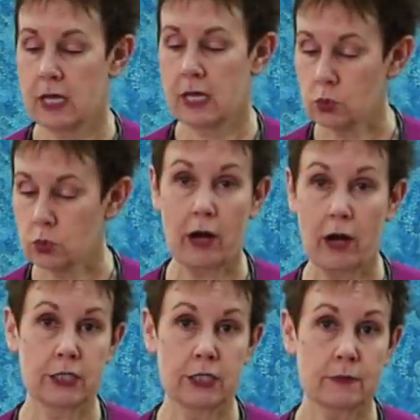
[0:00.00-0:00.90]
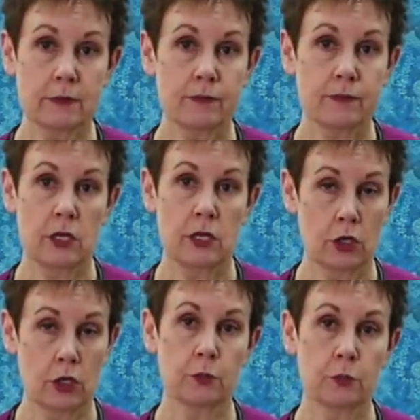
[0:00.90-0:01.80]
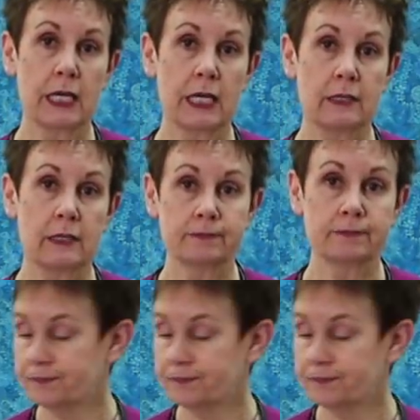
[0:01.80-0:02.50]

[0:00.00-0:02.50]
It's wireless, you can also plug it in.